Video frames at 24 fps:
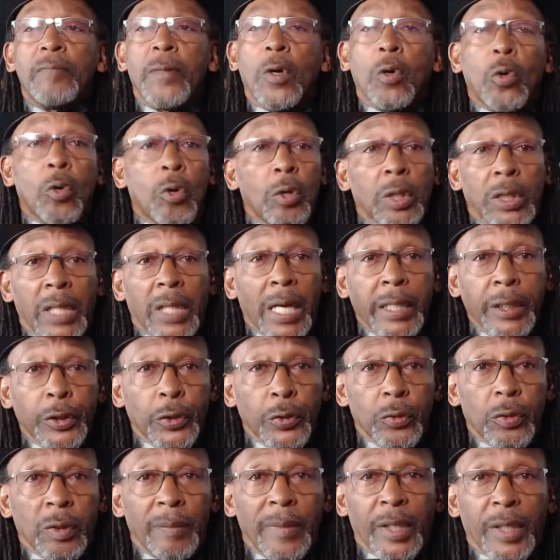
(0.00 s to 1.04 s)
All I
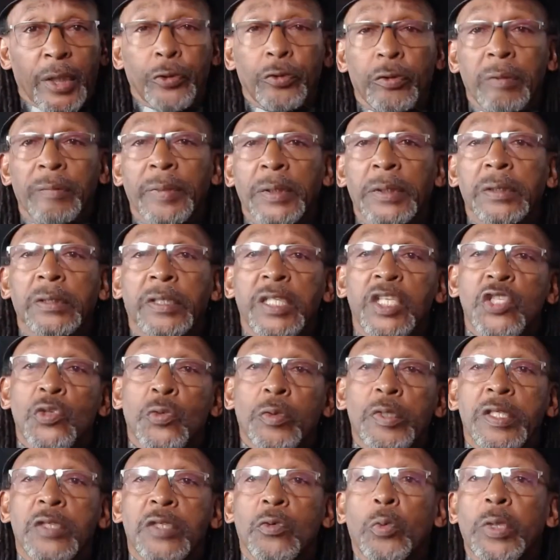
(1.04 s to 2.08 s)
knew about her abilities
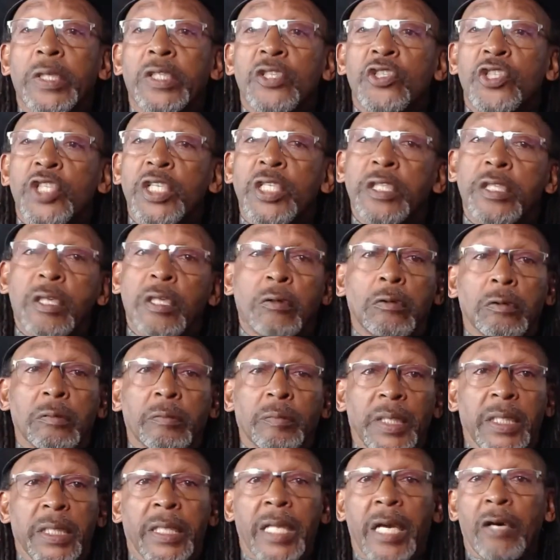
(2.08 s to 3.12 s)
was what she told
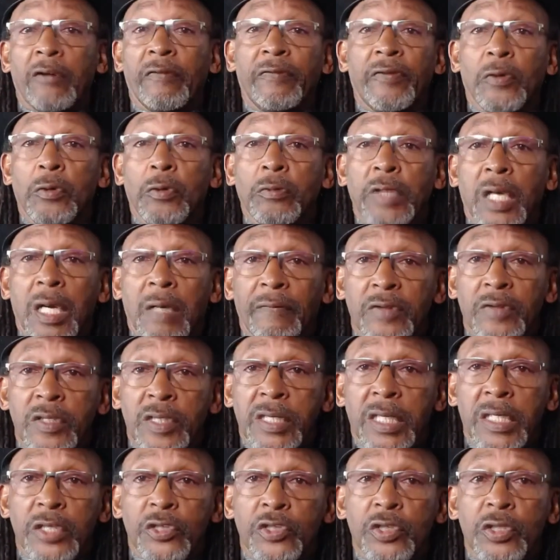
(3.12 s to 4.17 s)
me in our phone
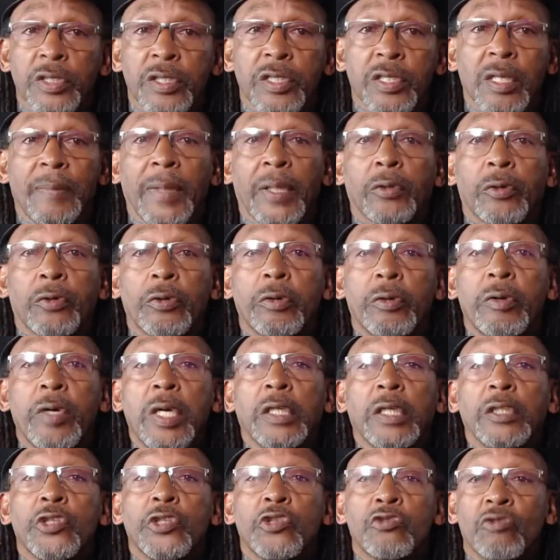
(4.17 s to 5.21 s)
conversations about her
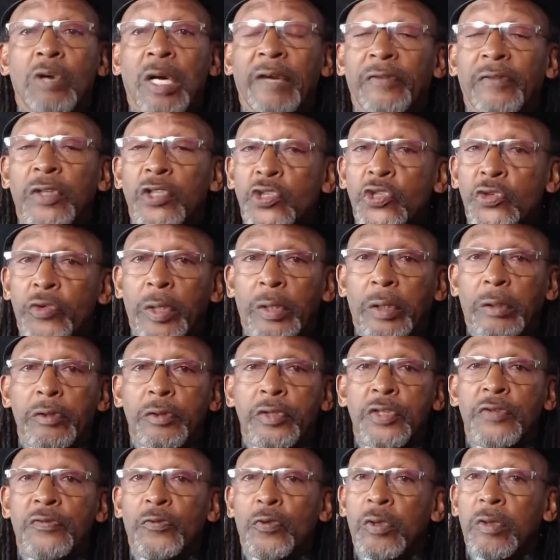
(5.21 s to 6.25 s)
driving
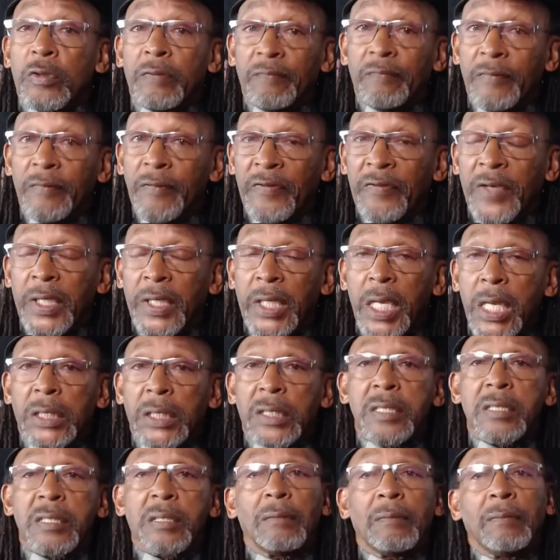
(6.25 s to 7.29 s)
trailers for
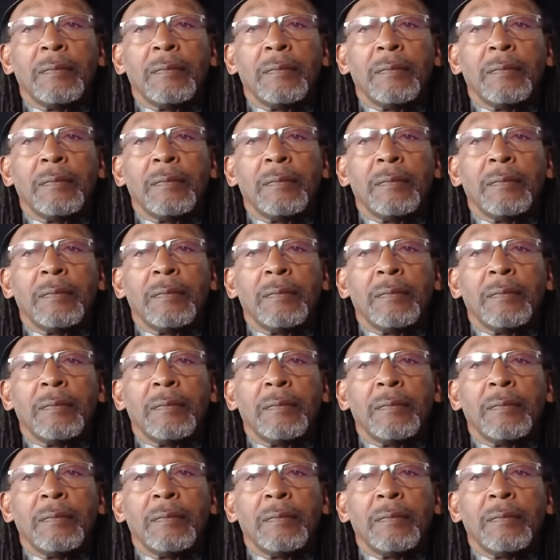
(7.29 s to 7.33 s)
FedEx.